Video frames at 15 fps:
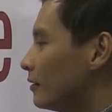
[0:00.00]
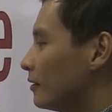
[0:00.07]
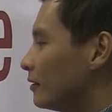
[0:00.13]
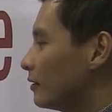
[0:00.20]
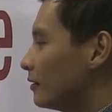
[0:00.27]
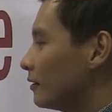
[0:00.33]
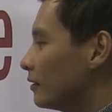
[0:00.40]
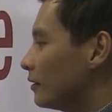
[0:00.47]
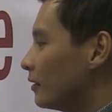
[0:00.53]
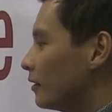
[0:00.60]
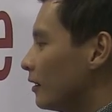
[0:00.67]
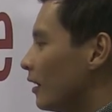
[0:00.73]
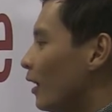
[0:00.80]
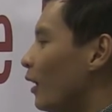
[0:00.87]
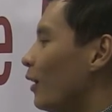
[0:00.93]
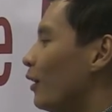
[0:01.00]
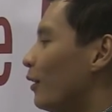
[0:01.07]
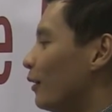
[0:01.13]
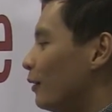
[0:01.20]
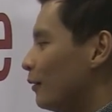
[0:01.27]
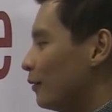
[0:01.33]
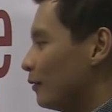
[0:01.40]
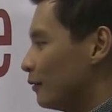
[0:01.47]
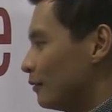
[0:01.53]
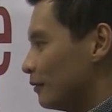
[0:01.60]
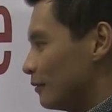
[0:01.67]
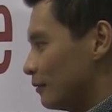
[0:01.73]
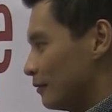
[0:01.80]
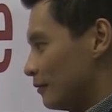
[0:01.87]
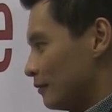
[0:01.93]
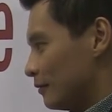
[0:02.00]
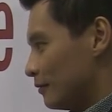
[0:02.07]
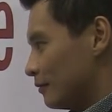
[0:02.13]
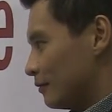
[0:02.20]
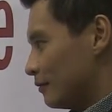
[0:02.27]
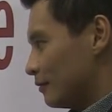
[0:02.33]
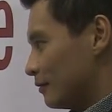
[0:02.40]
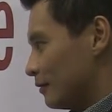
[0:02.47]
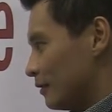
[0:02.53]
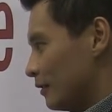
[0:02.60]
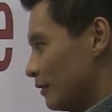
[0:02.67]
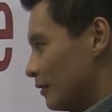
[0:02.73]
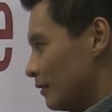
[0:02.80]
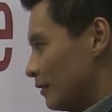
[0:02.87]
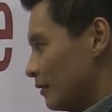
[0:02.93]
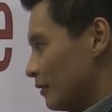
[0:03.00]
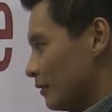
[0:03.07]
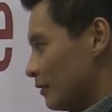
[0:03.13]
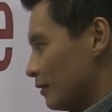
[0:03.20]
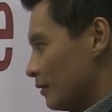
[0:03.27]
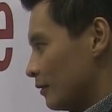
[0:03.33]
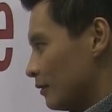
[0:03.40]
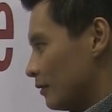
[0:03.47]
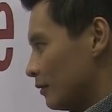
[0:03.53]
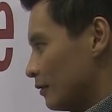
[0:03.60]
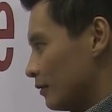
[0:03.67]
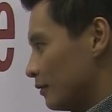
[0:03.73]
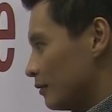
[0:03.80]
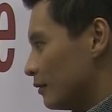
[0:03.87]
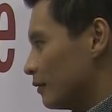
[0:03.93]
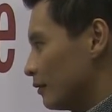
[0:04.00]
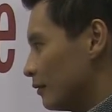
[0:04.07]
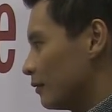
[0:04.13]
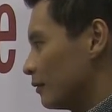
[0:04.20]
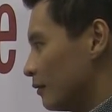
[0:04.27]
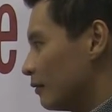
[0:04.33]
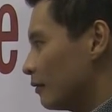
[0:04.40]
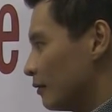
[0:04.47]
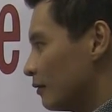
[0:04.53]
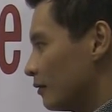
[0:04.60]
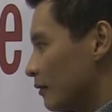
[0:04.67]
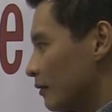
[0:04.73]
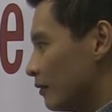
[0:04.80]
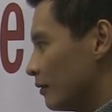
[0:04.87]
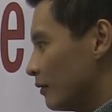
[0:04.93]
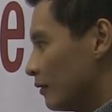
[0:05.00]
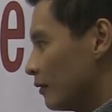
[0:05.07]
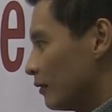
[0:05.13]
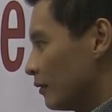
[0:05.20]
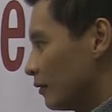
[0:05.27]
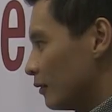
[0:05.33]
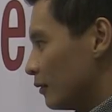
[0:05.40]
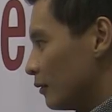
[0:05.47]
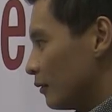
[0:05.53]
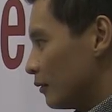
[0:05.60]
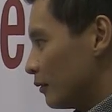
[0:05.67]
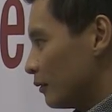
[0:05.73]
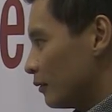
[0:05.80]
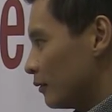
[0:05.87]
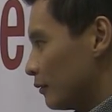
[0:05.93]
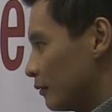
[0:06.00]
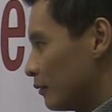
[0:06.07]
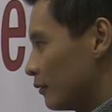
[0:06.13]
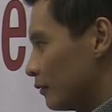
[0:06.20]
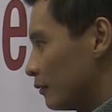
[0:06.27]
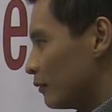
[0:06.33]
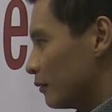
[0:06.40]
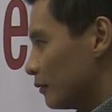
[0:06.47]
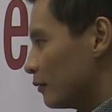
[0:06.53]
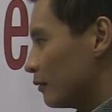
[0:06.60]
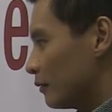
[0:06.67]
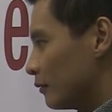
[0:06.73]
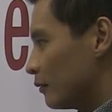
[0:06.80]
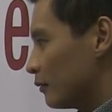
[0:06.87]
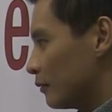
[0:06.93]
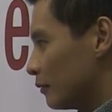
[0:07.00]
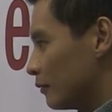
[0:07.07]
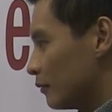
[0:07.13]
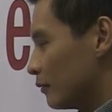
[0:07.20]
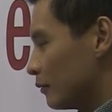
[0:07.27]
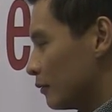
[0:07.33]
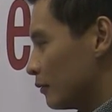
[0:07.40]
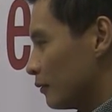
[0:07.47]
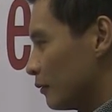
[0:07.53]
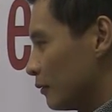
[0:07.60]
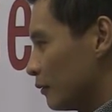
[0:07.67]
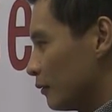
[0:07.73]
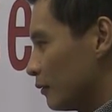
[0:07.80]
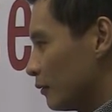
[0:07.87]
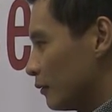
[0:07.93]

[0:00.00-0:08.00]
No words are spoken by the person on screen.